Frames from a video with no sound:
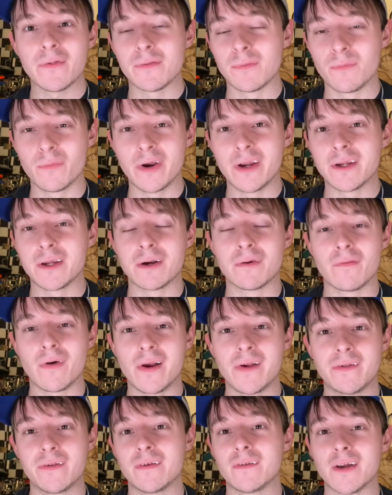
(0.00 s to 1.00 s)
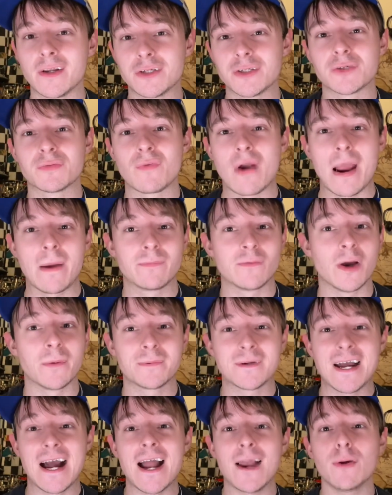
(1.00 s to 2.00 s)
weekend of racing that just wrapped
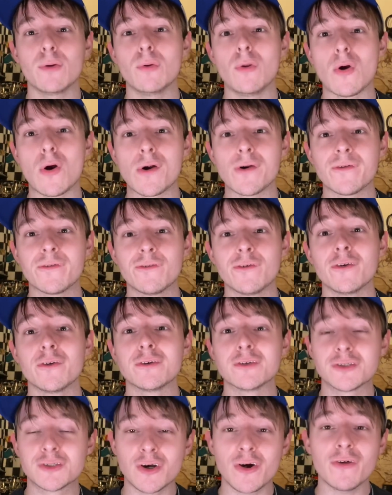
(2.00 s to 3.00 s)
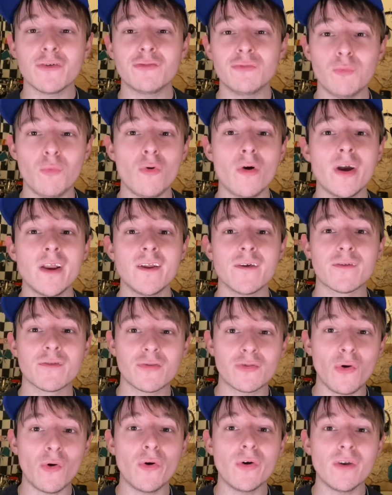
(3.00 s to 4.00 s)
up. Kyle Larson just won his
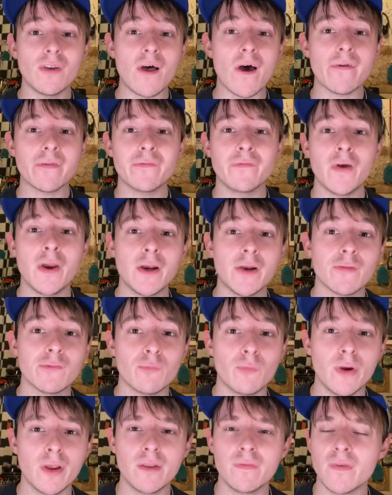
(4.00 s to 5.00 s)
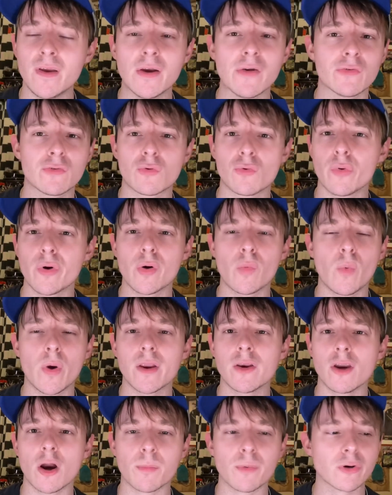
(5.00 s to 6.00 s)
third Las Vegas win, I think his career
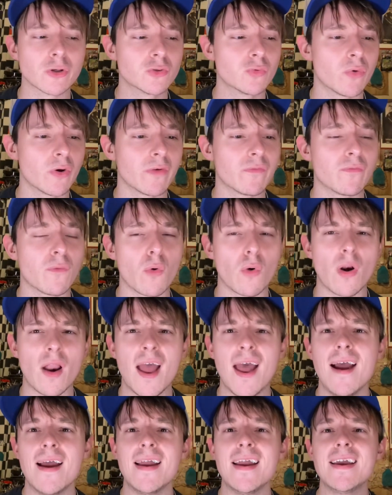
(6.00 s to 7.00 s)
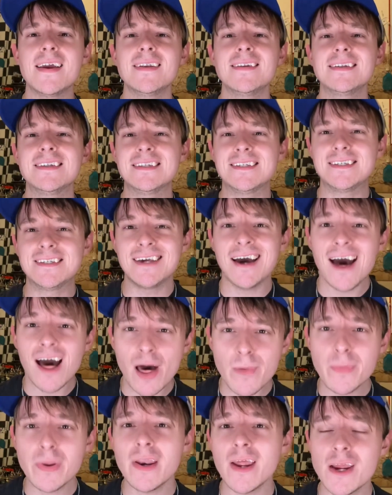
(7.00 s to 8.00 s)
win number 24, in
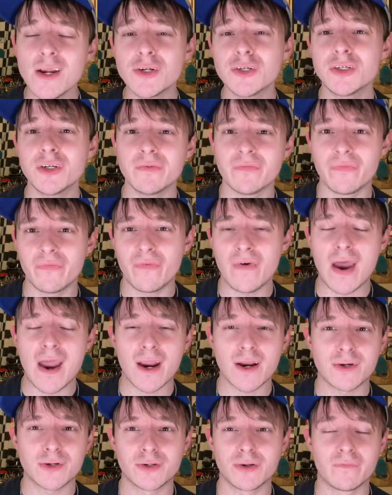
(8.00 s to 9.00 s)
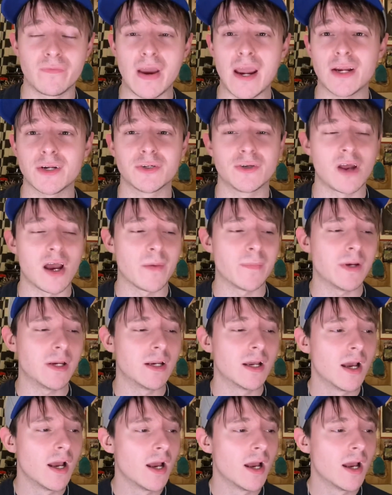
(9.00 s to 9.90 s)
domination fashion. I mean,